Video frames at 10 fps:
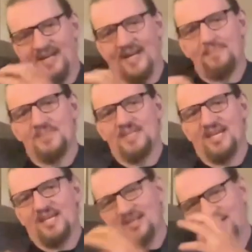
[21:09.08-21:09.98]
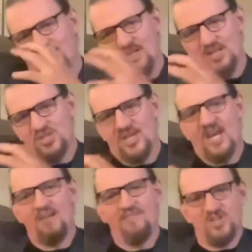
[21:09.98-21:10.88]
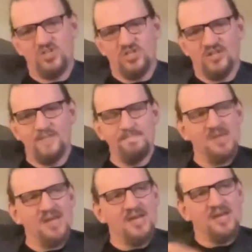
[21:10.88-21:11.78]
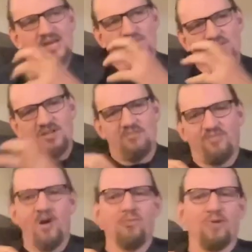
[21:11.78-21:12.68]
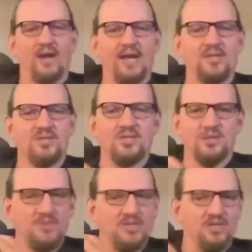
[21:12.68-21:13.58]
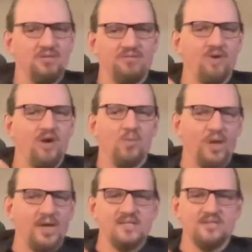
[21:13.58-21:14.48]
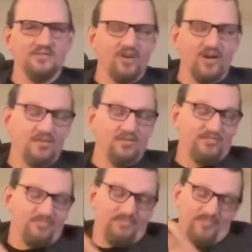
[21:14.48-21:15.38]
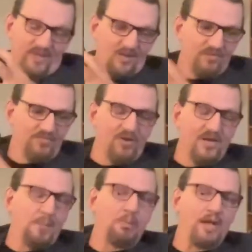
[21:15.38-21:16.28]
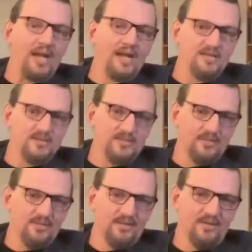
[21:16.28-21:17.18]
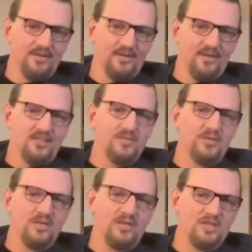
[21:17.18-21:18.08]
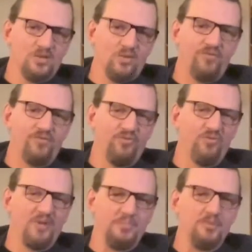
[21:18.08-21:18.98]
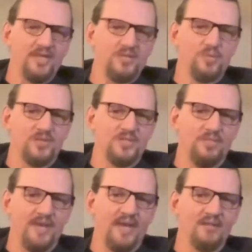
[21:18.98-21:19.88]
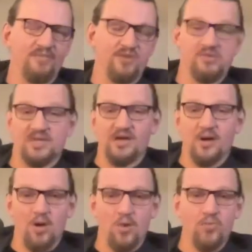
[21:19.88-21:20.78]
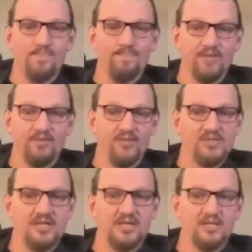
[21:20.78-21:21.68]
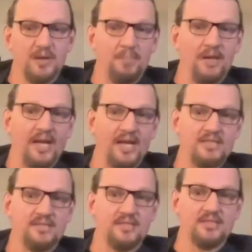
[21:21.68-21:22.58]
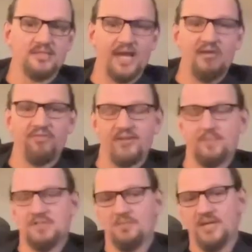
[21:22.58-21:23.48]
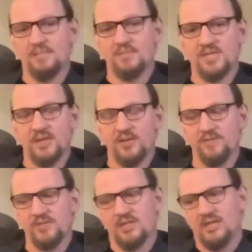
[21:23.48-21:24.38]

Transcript: come together in a shared vision, you can find relationship and you can find ways of kind of, finding a place. And so I think so often for people, that's what it's about. It feels like a home. It feels like a place that's safe for them to be themselves,